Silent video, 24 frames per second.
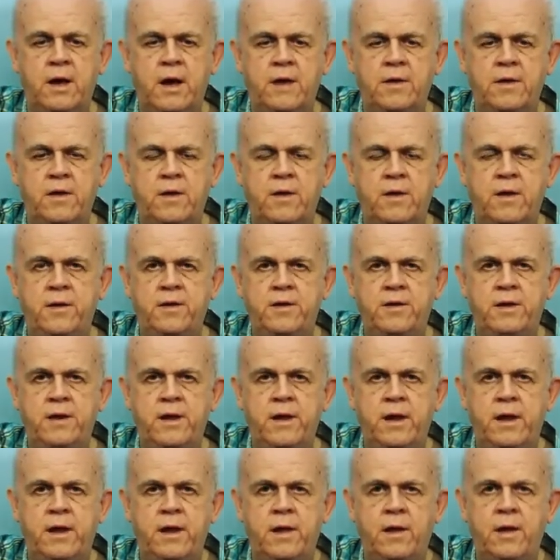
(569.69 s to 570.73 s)
And then the
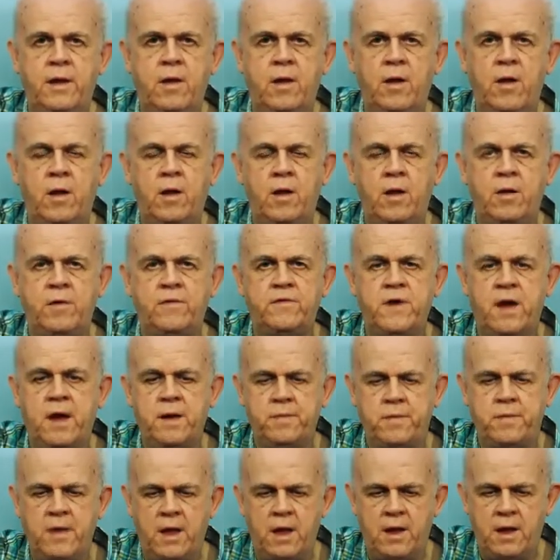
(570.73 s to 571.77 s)
D,
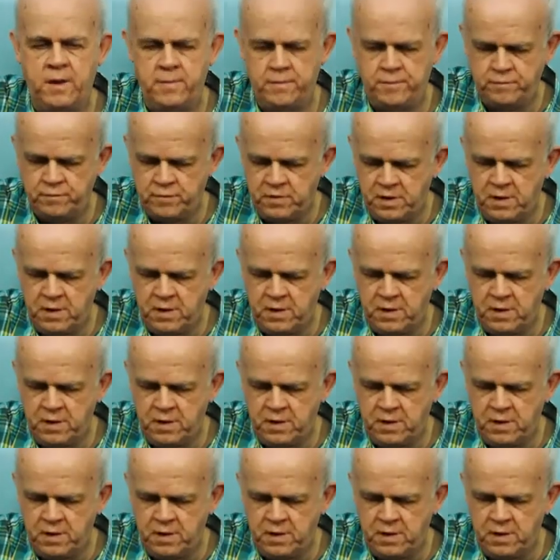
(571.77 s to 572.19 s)
same thing.